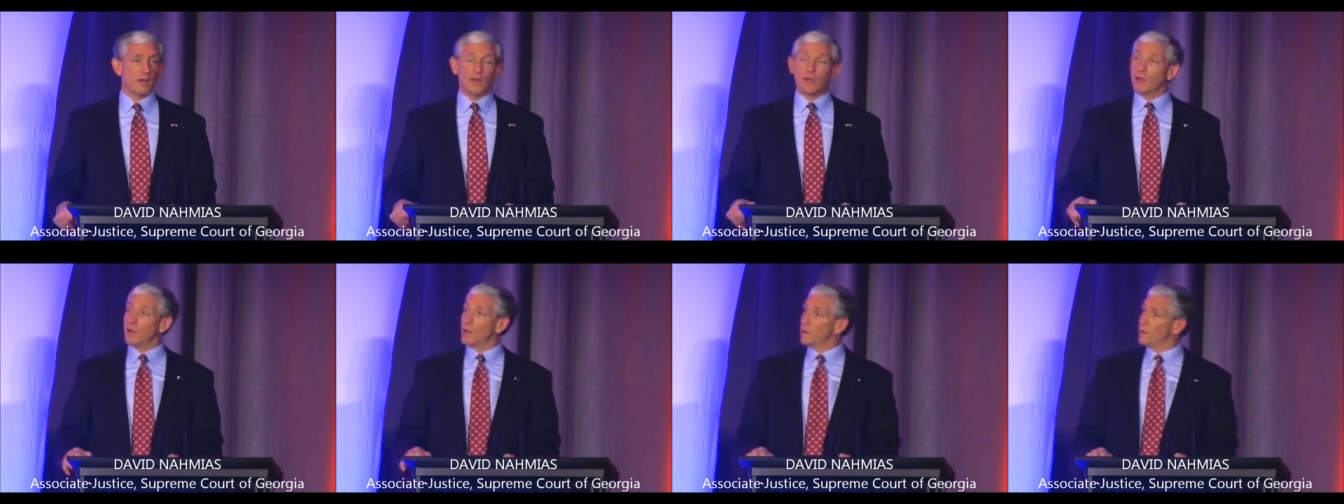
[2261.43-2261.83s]

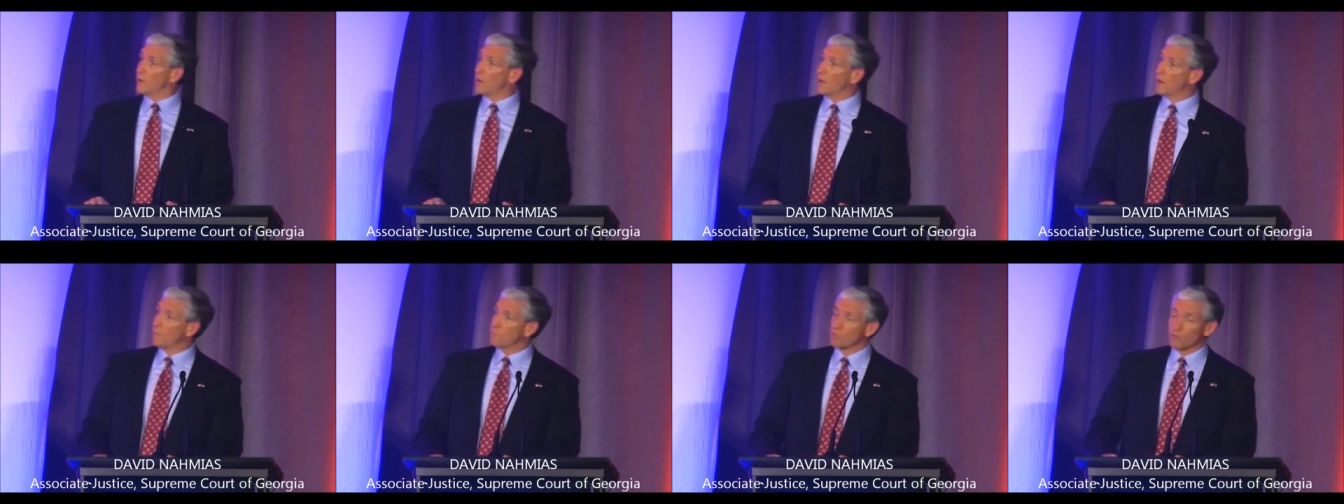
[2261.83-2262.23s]
and
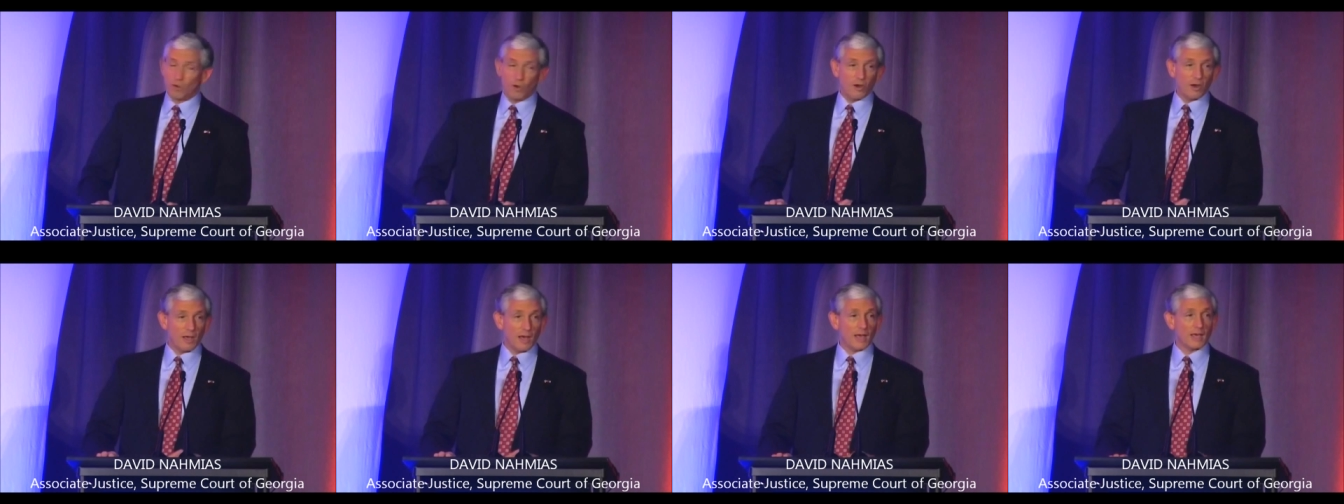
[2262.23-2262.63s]
uh, I'm
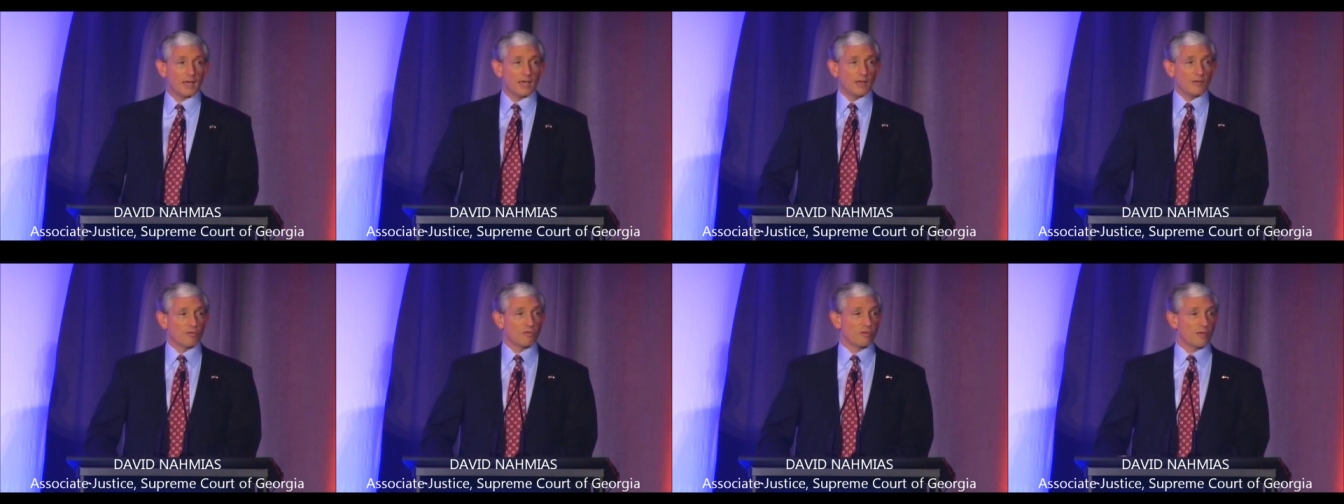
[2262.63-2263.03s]
sorry I
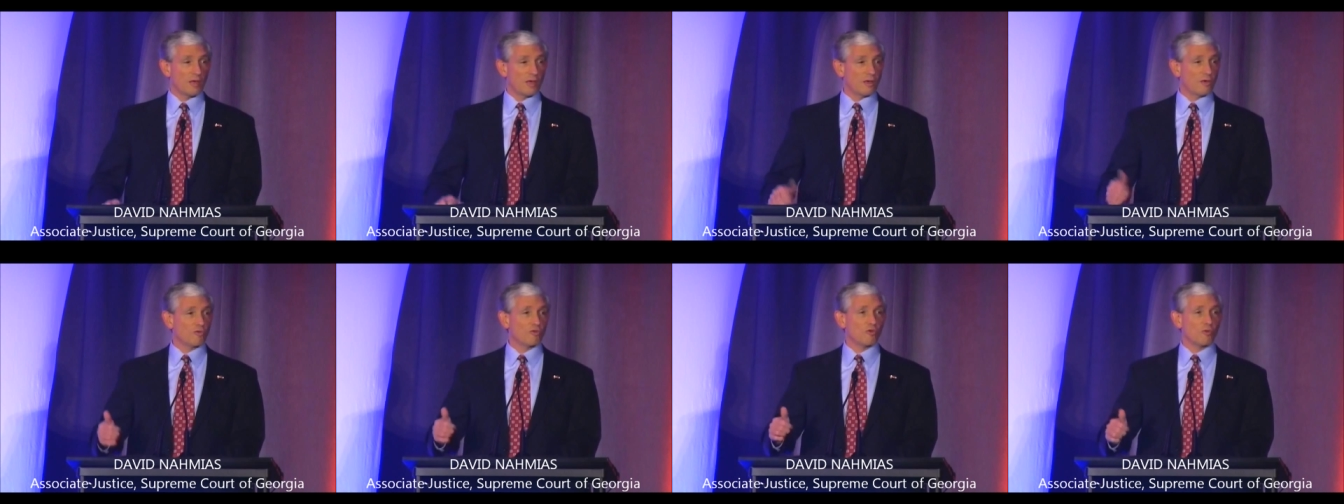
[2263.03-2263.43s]
can't stay
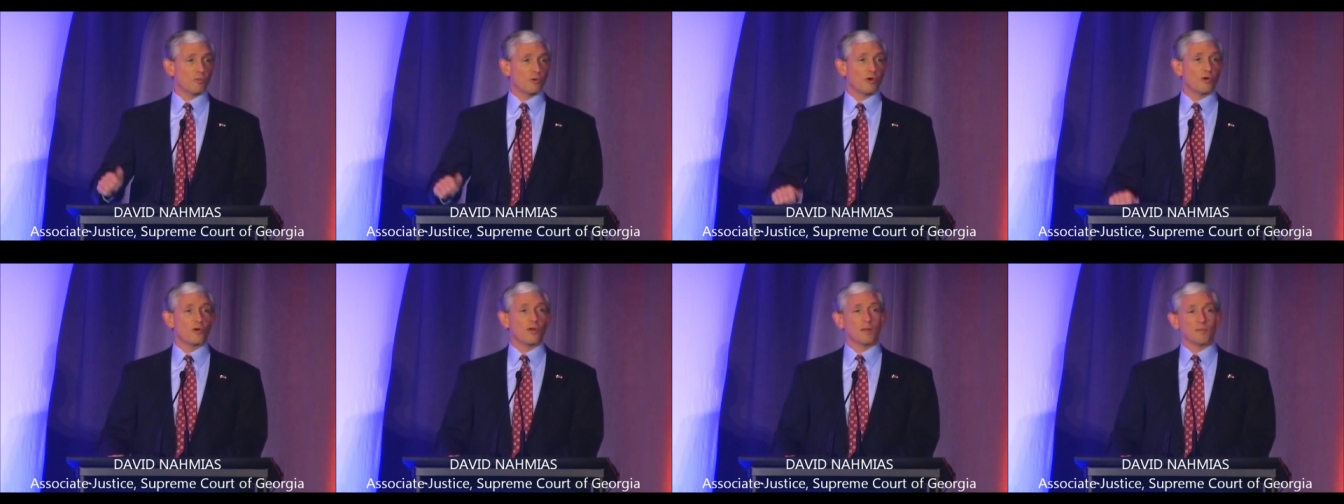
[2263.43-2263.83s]
because your
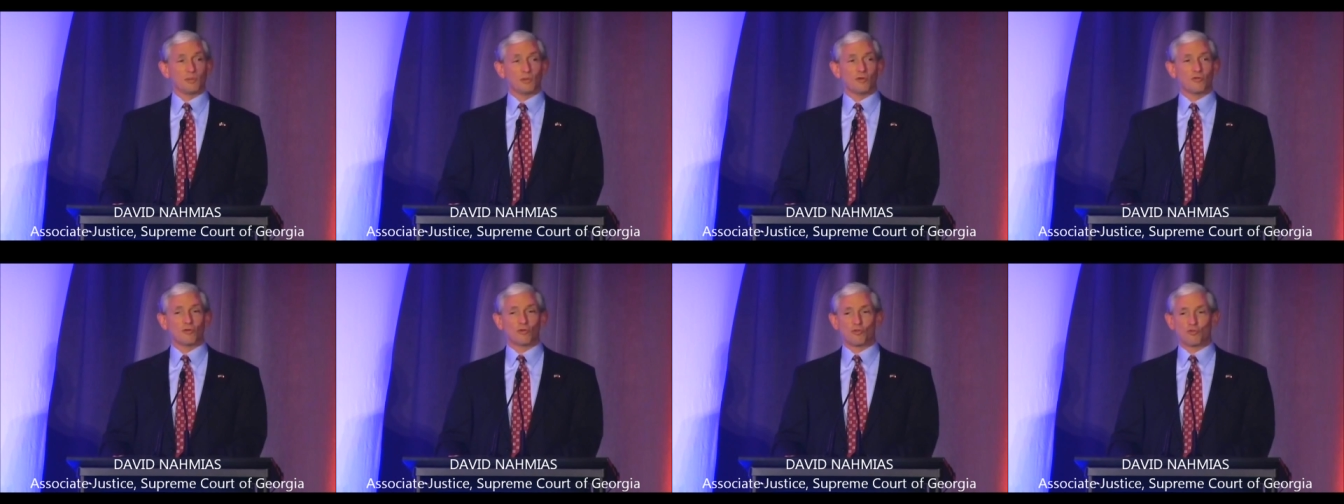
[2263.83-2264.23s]
program
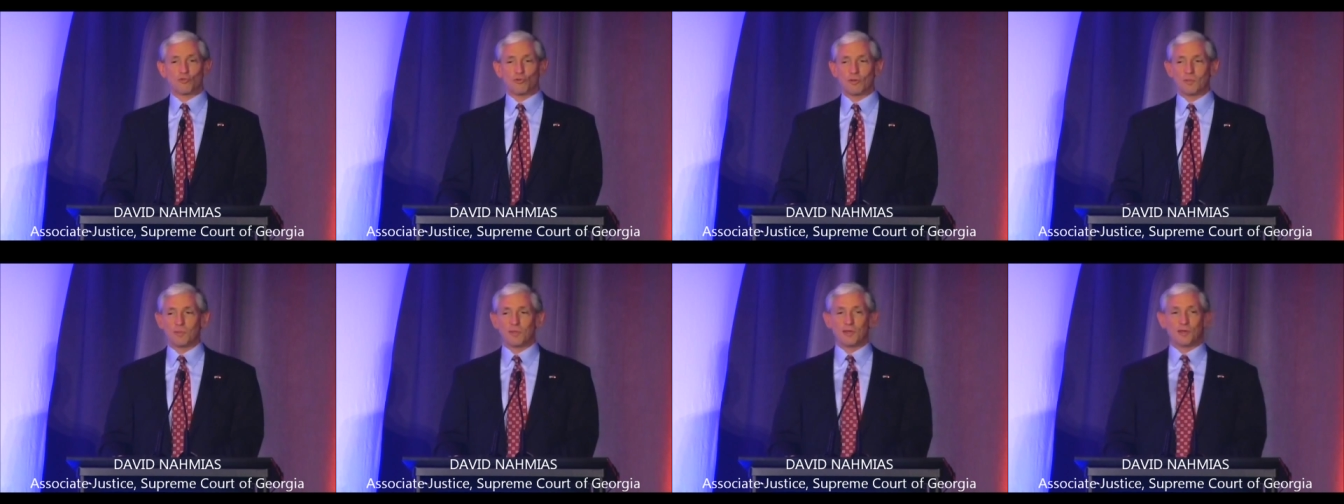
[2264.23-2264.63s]
looks
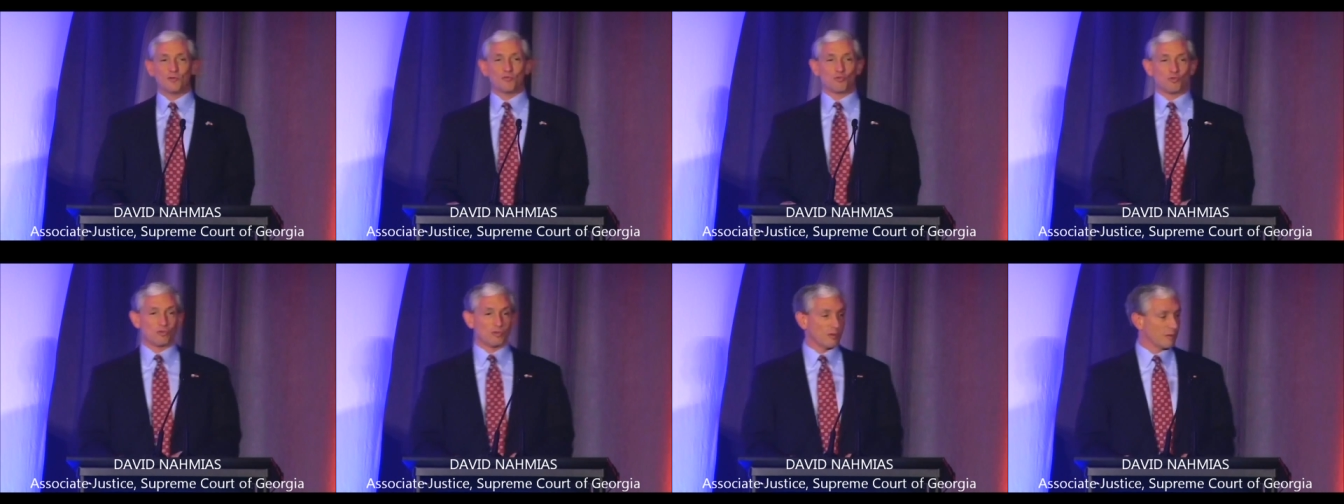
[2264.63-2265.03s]
extremely
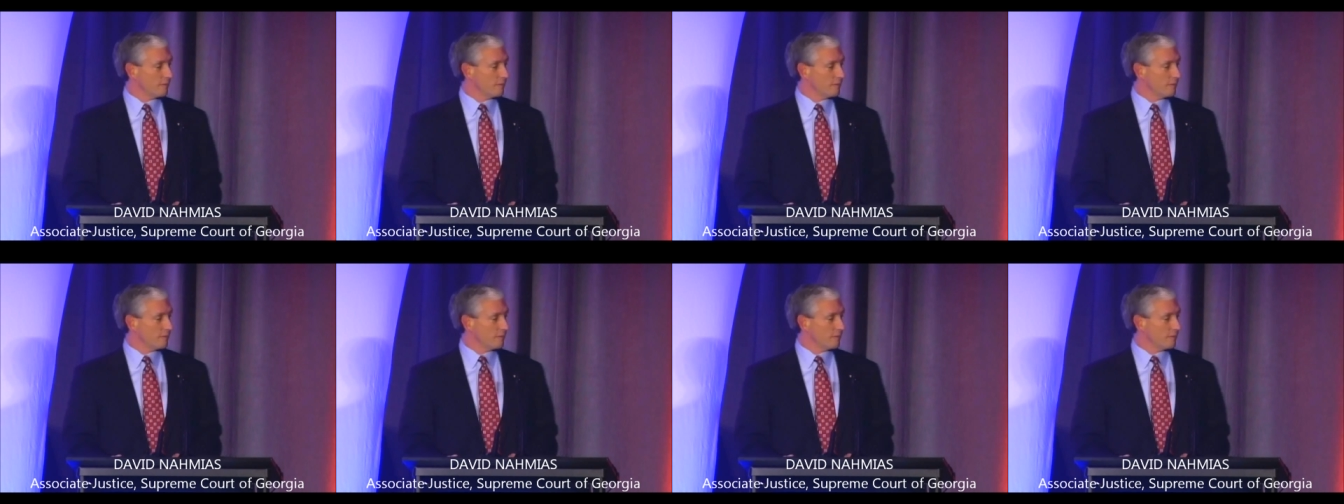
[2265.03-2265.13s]
interesting.